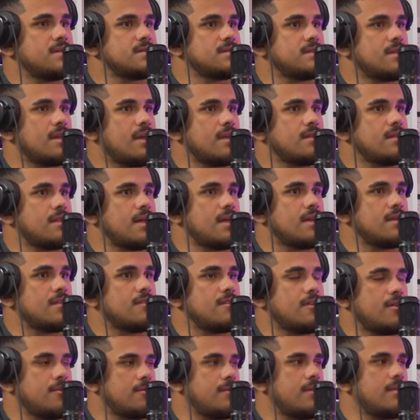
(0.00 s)
is that like
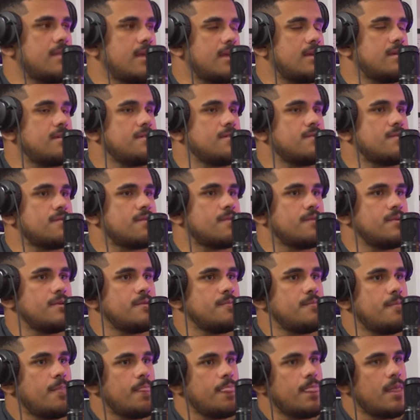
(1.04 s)
they're in that industry